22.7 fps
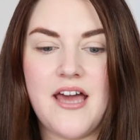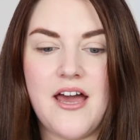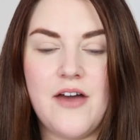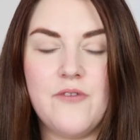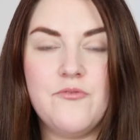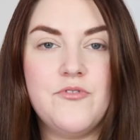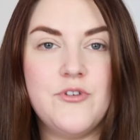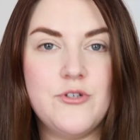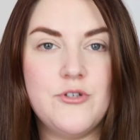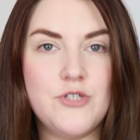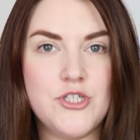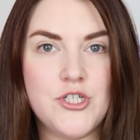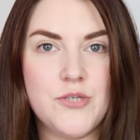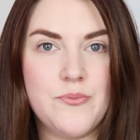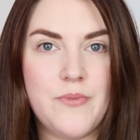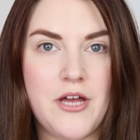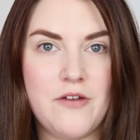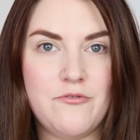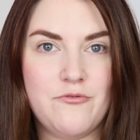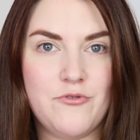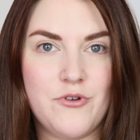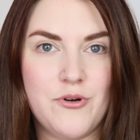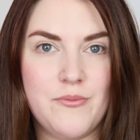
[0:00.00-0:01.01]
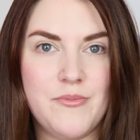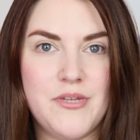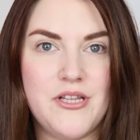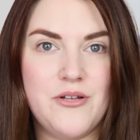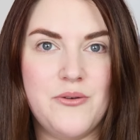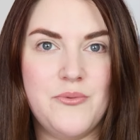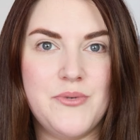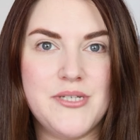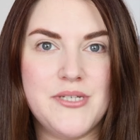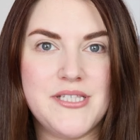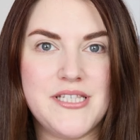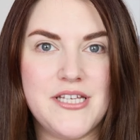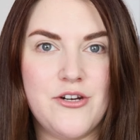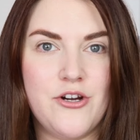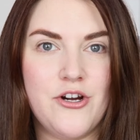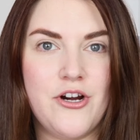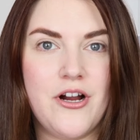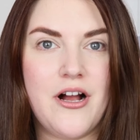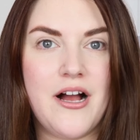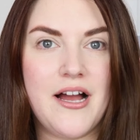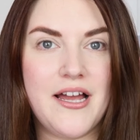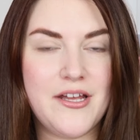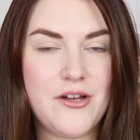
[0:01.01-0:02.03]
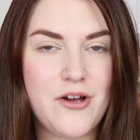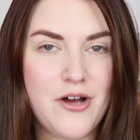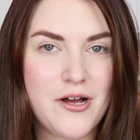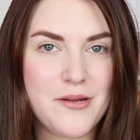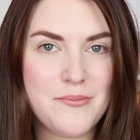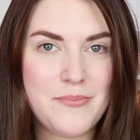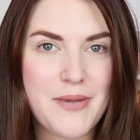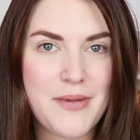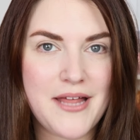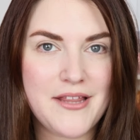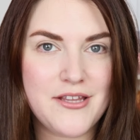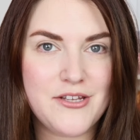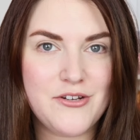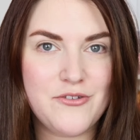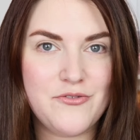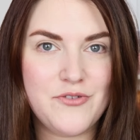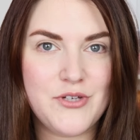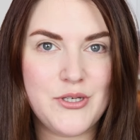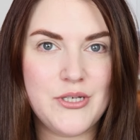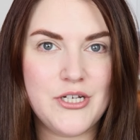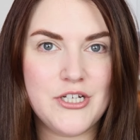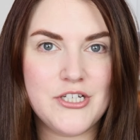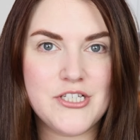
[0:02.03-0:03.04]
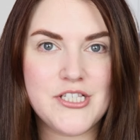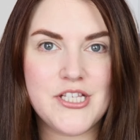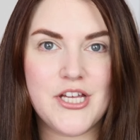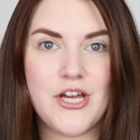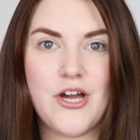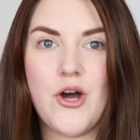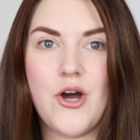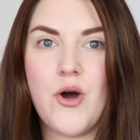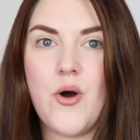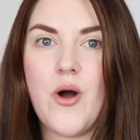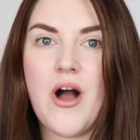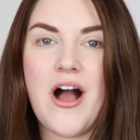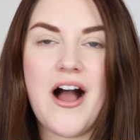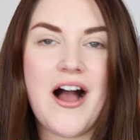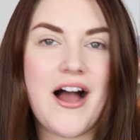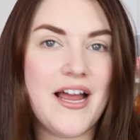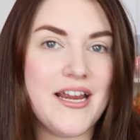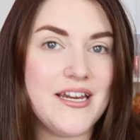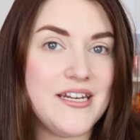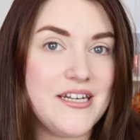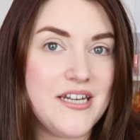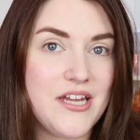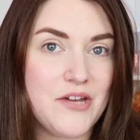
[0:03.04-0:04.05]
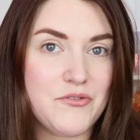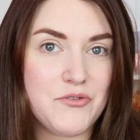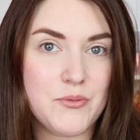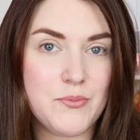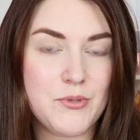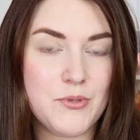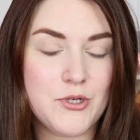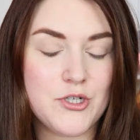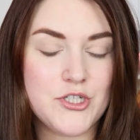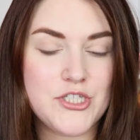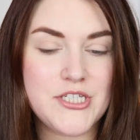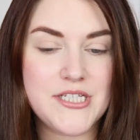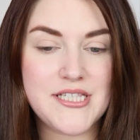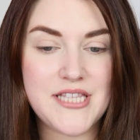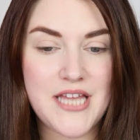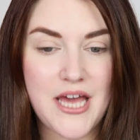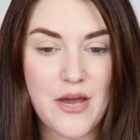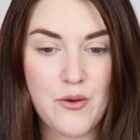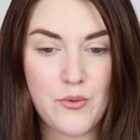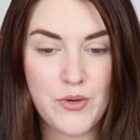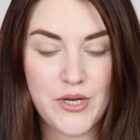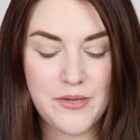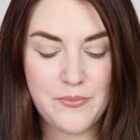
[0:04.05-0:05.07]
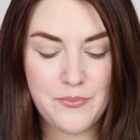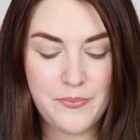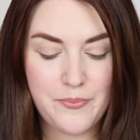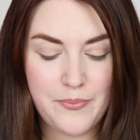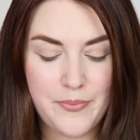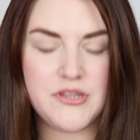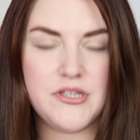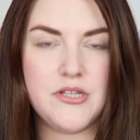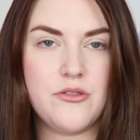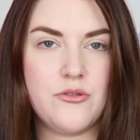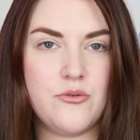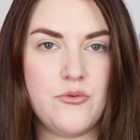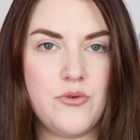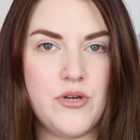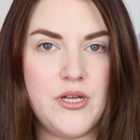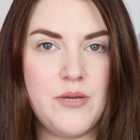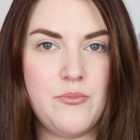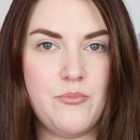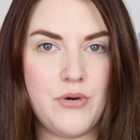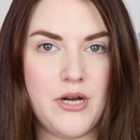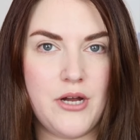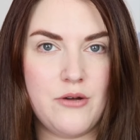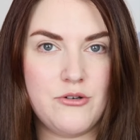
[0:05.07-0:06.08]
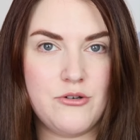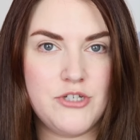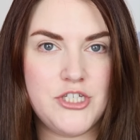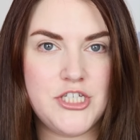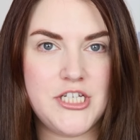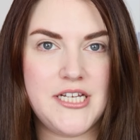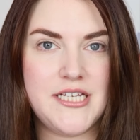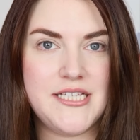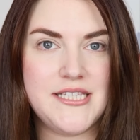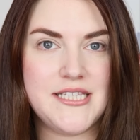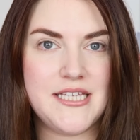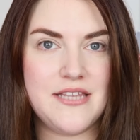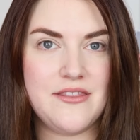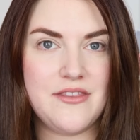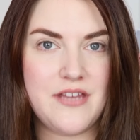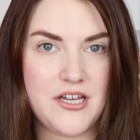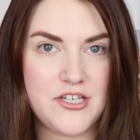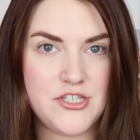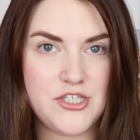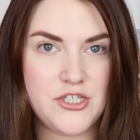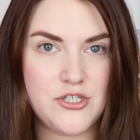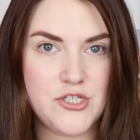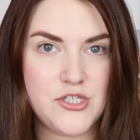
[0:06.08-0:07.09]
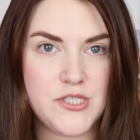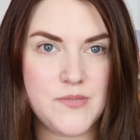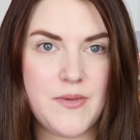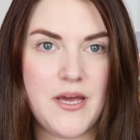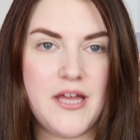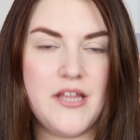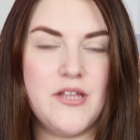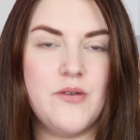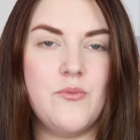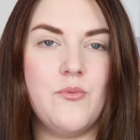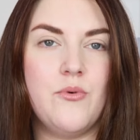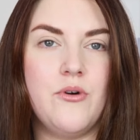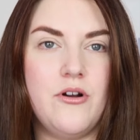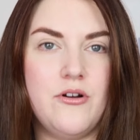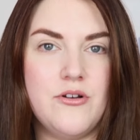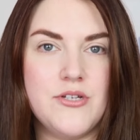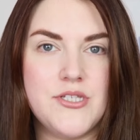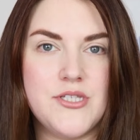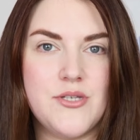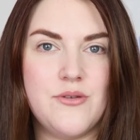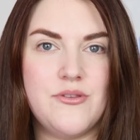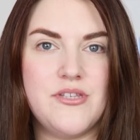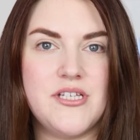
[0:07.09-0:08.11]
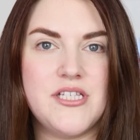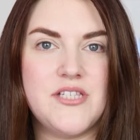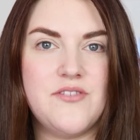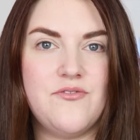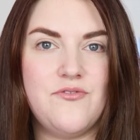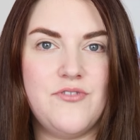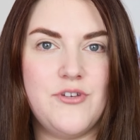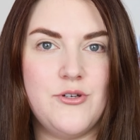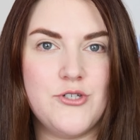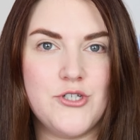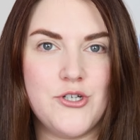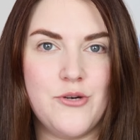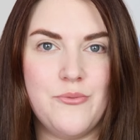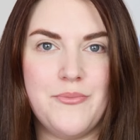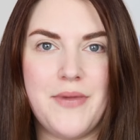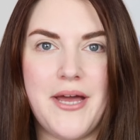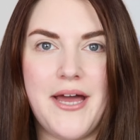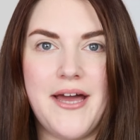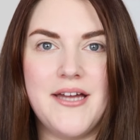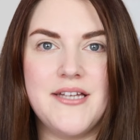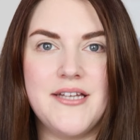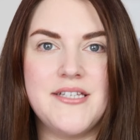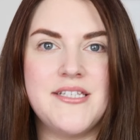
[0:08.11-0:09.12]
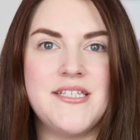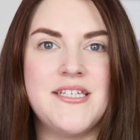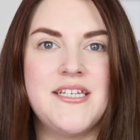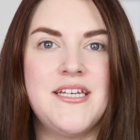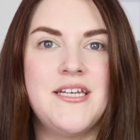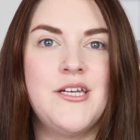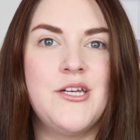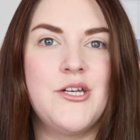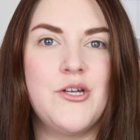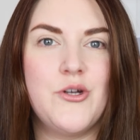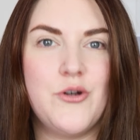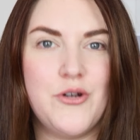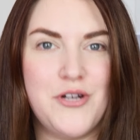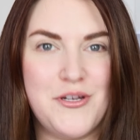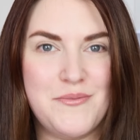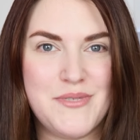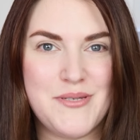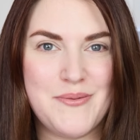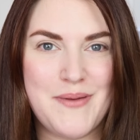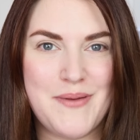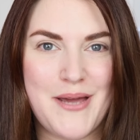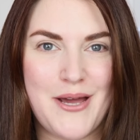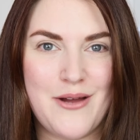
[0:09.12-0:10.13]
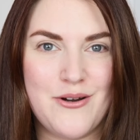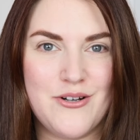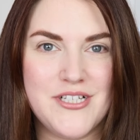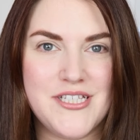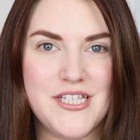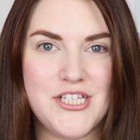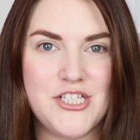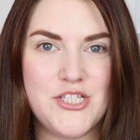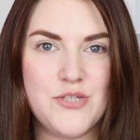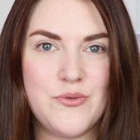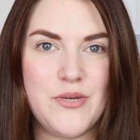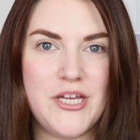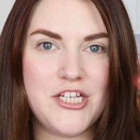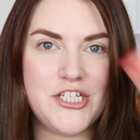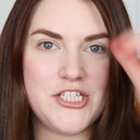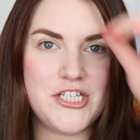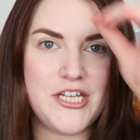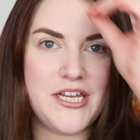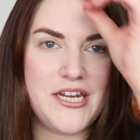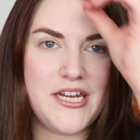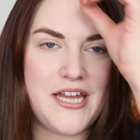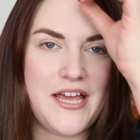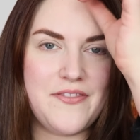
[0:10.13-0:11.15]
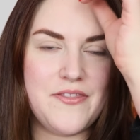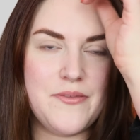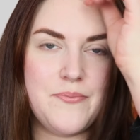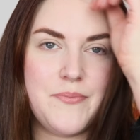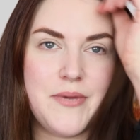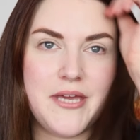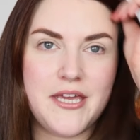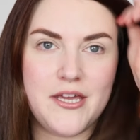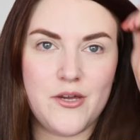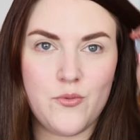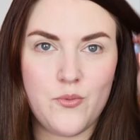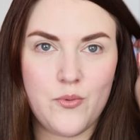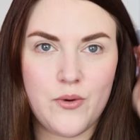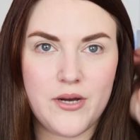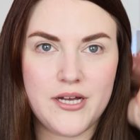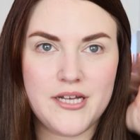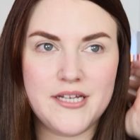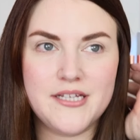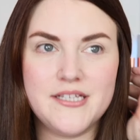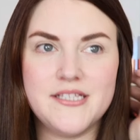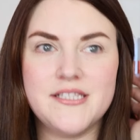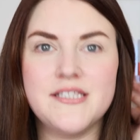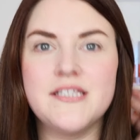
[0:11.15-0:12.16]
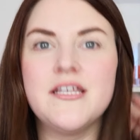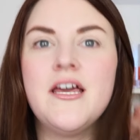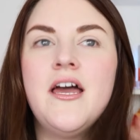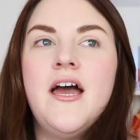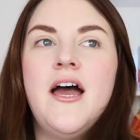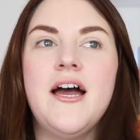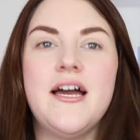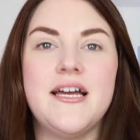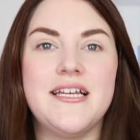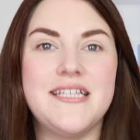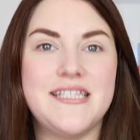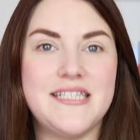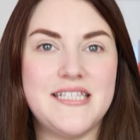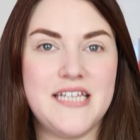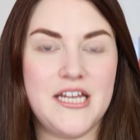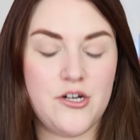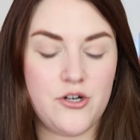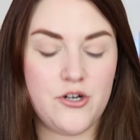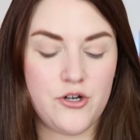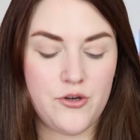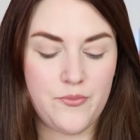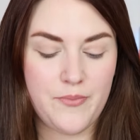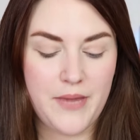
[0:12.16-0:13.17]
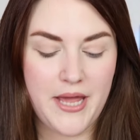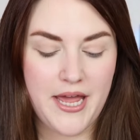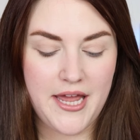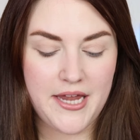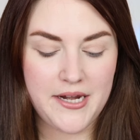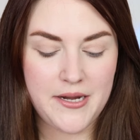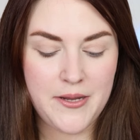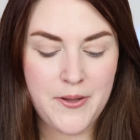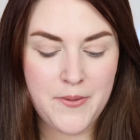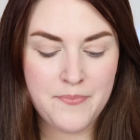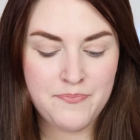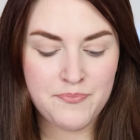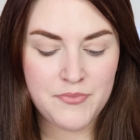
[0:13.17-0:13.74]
that Future Matte formula was in her Icon palette a few years ago. I never purchased that one, but the 3 brown shades in last year's palette were also this Future Matte cream to powder situation, and the pink was a standard matte.